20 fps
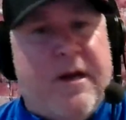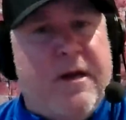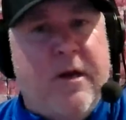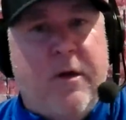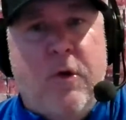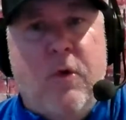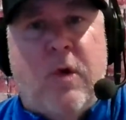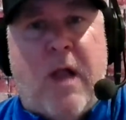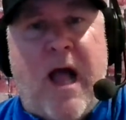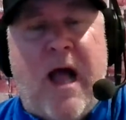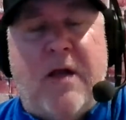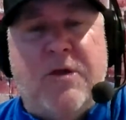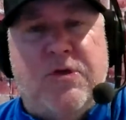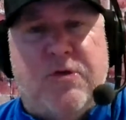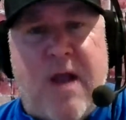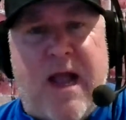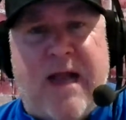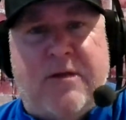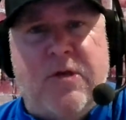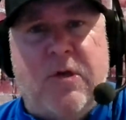in a new
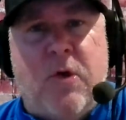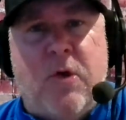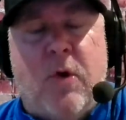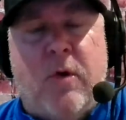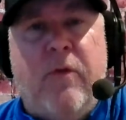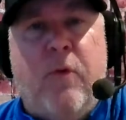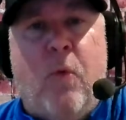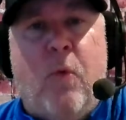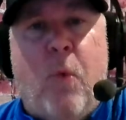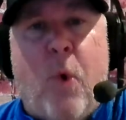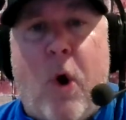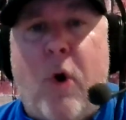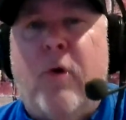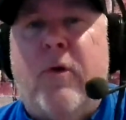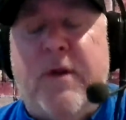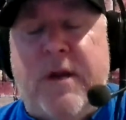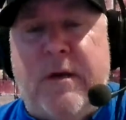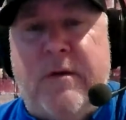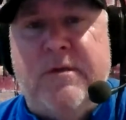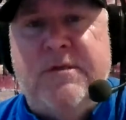contract to go to the
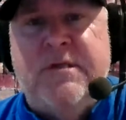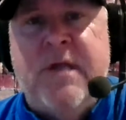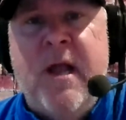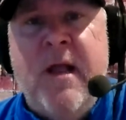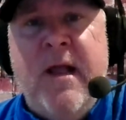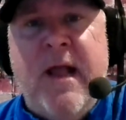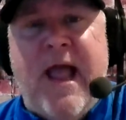Warriors